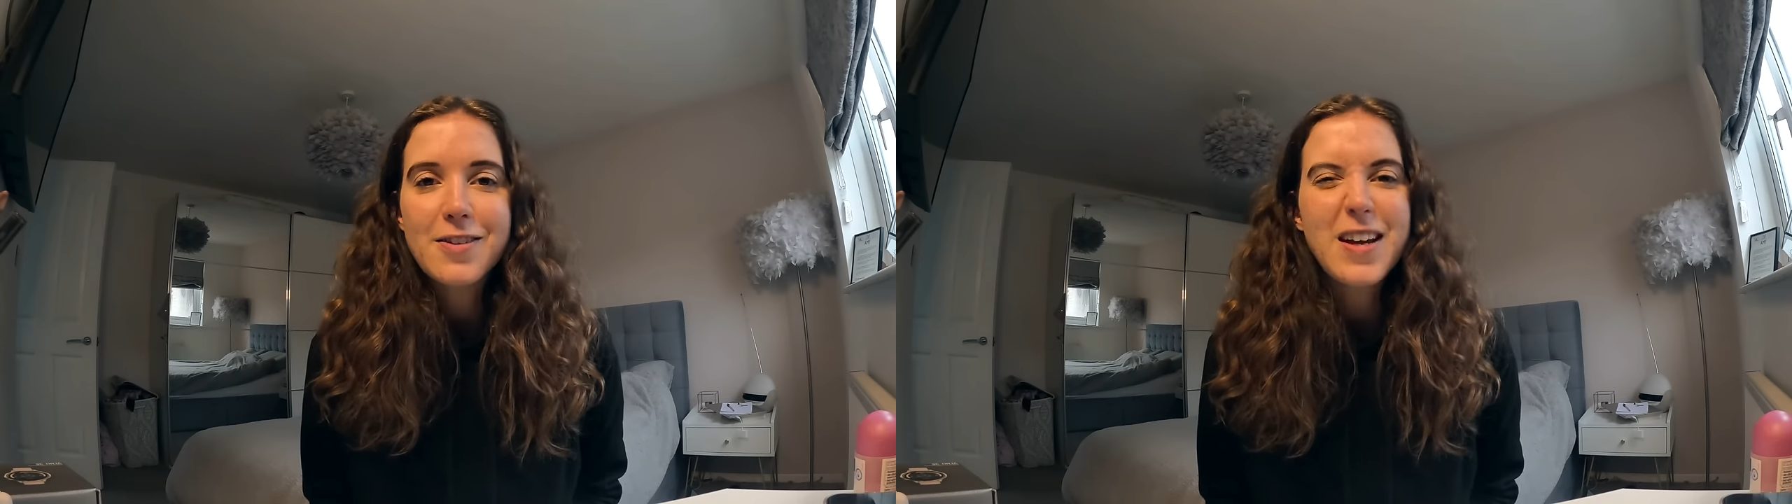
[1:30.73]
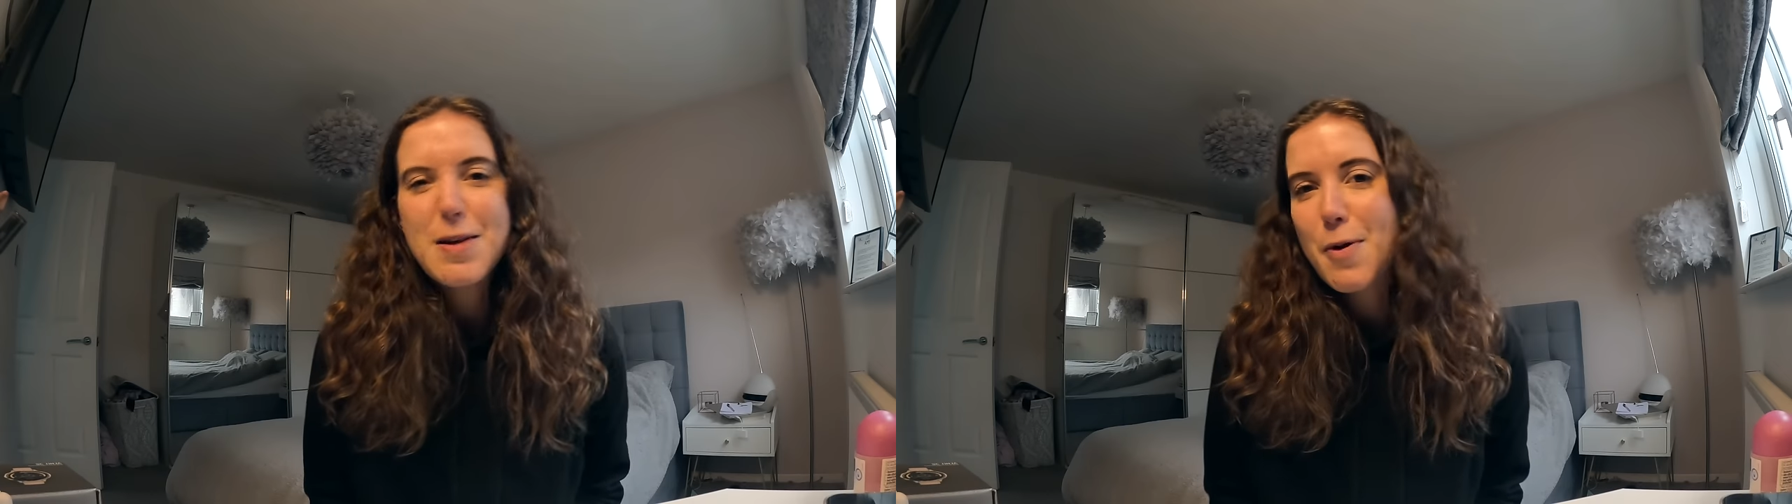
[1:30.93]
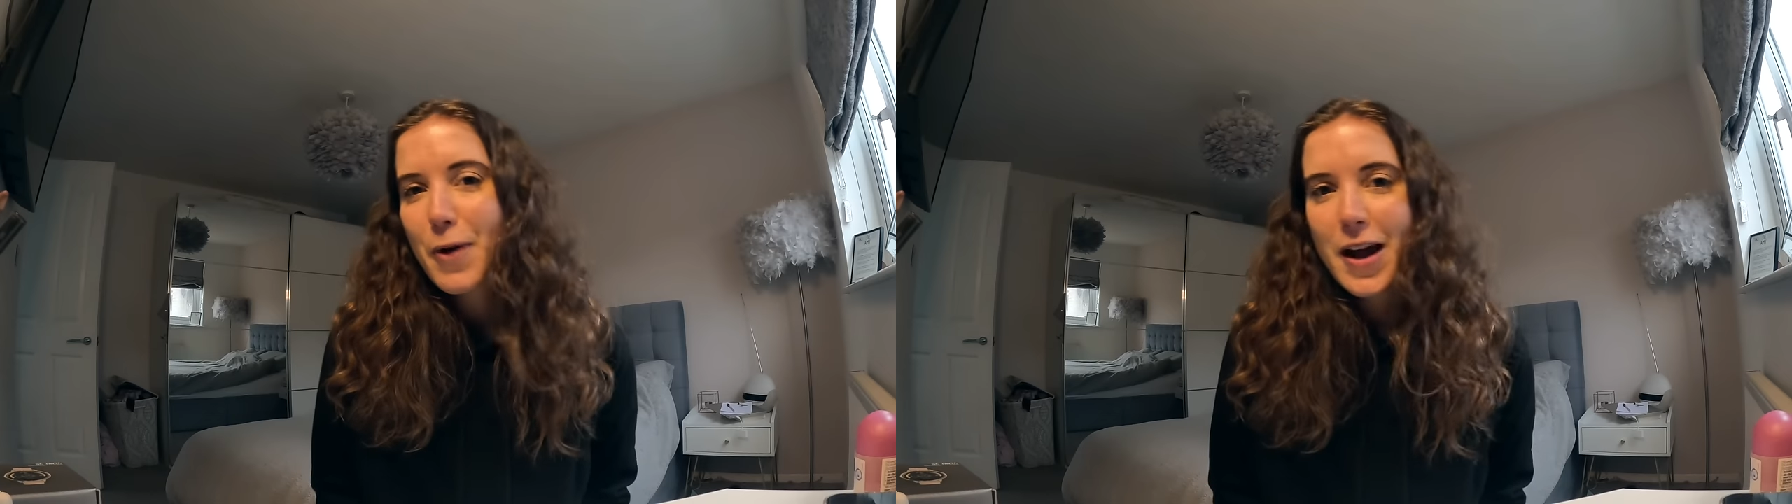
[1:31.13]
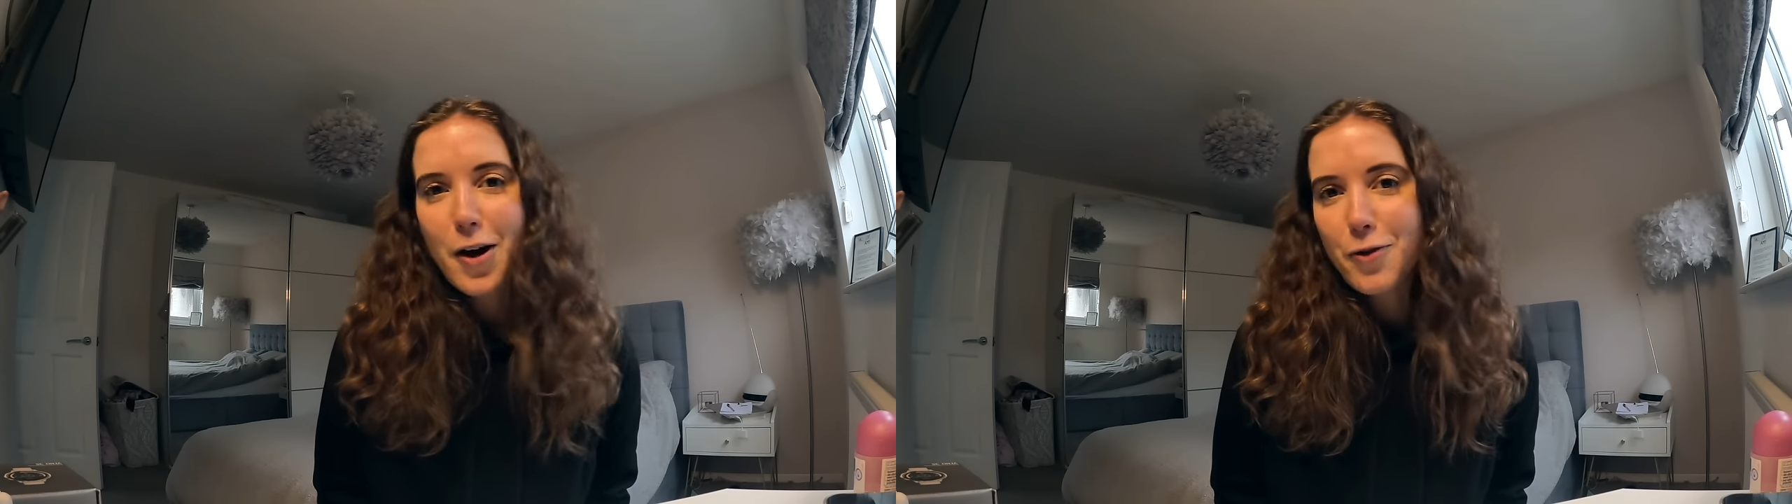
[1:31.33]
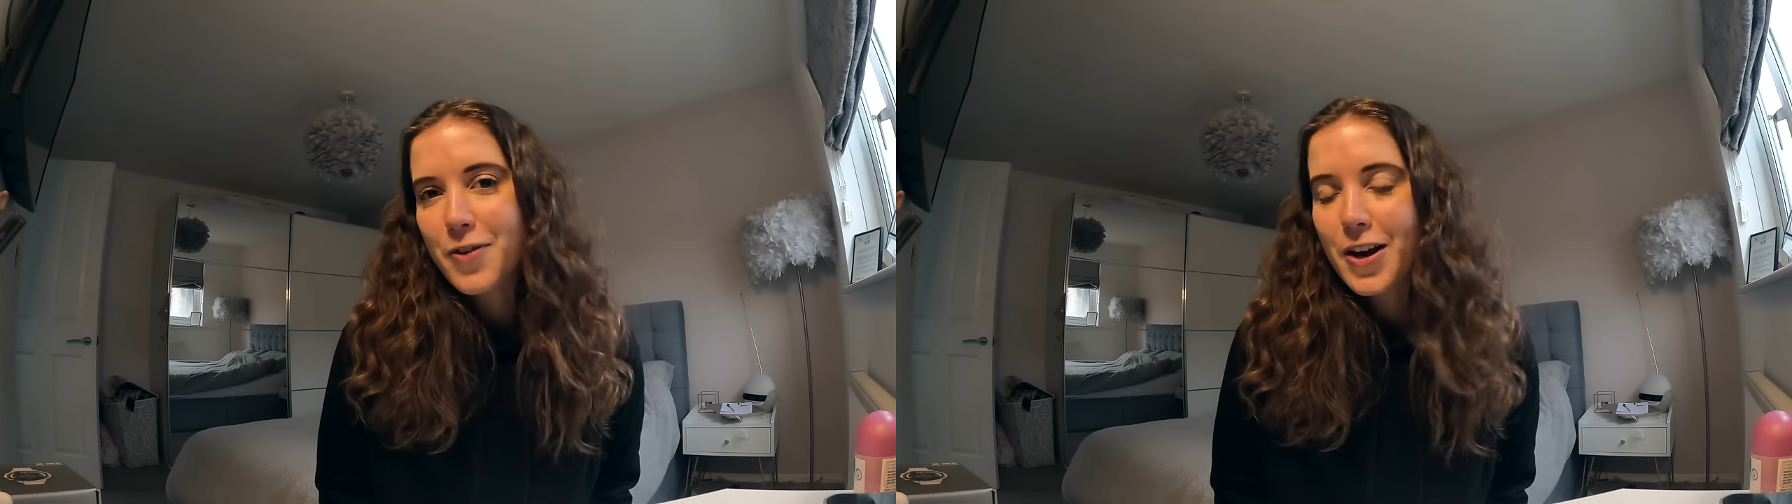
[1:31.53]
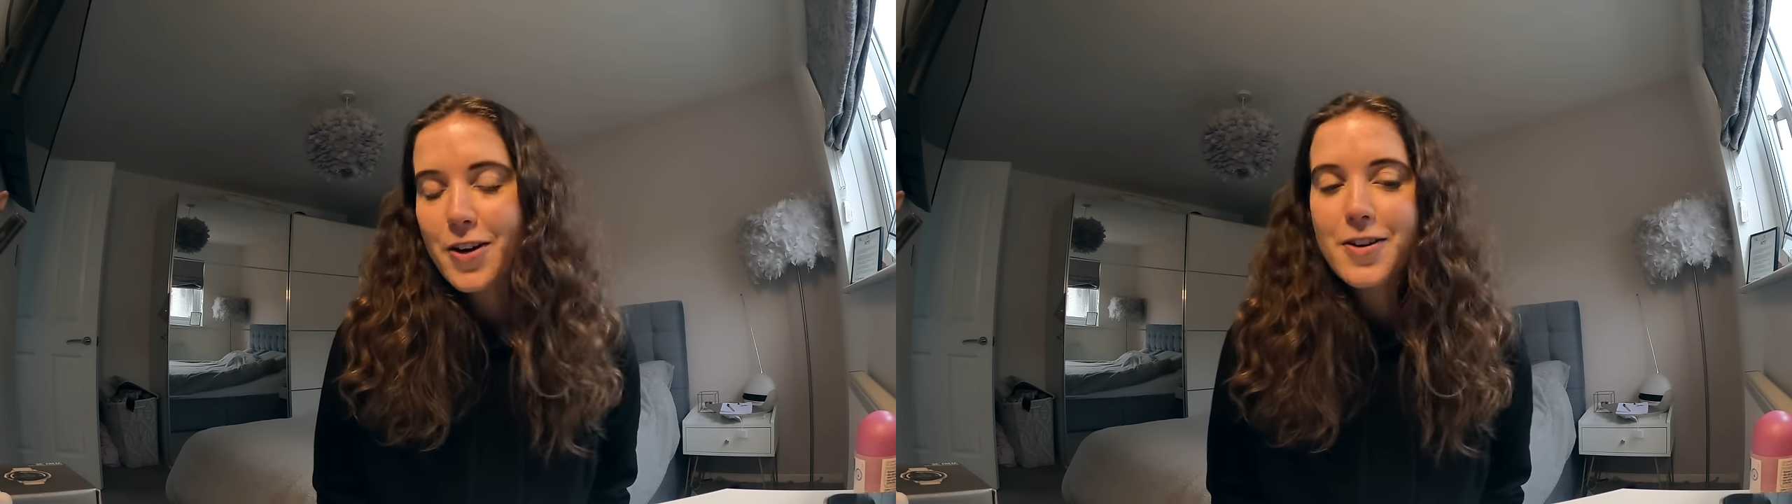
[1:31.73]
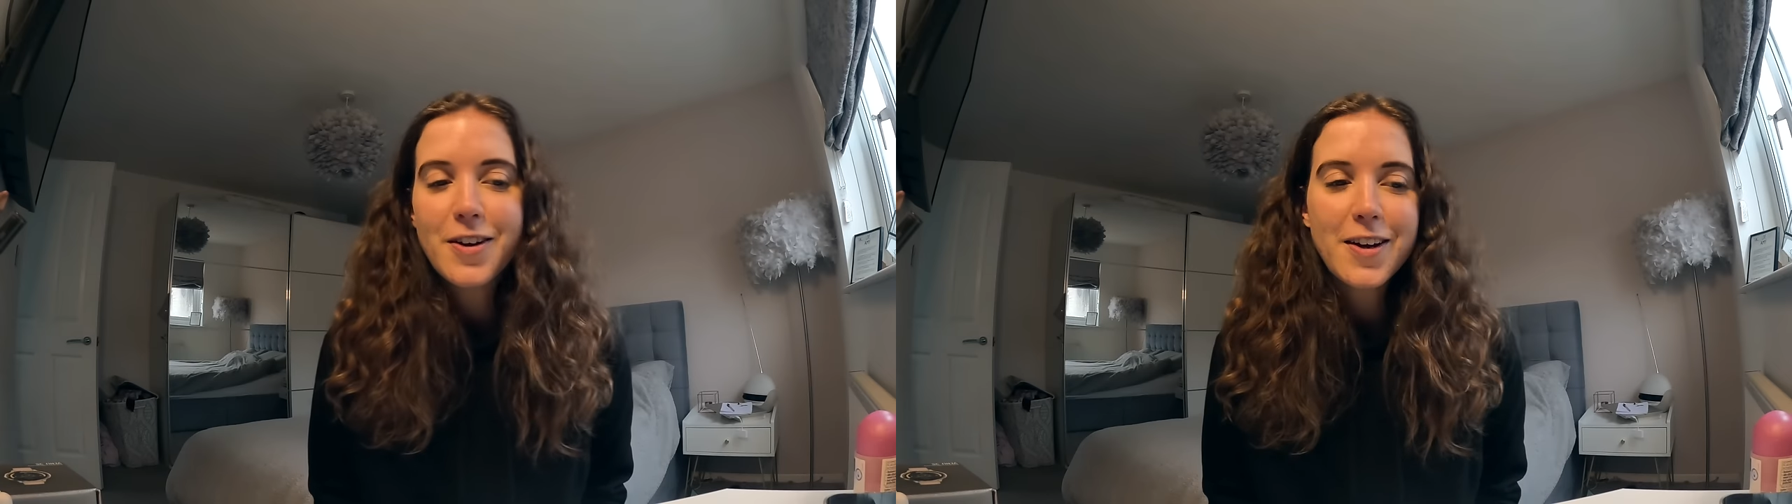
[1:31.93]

keep my weight healthy and